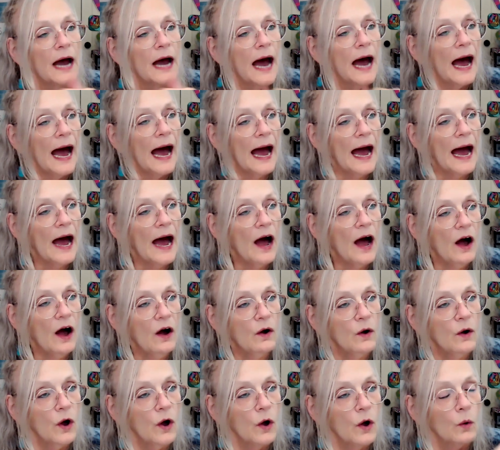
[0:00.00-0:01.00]

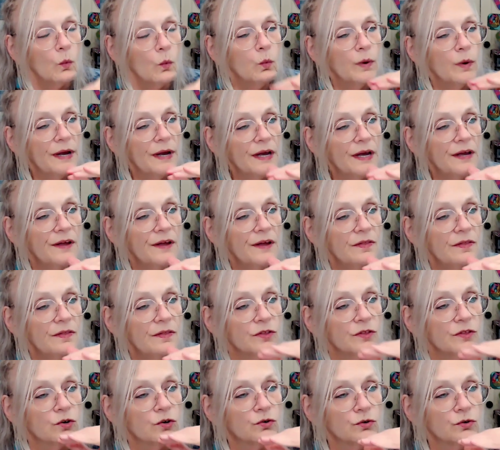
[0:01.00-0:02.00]
how when
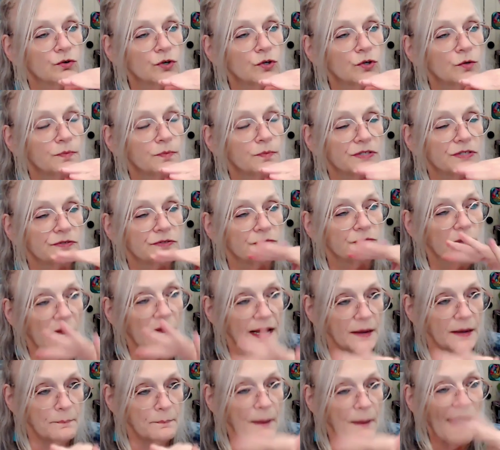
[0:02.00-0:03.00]
groups
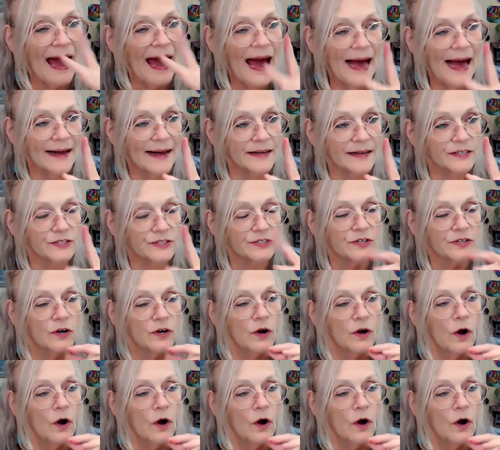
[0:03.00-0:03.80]
like packs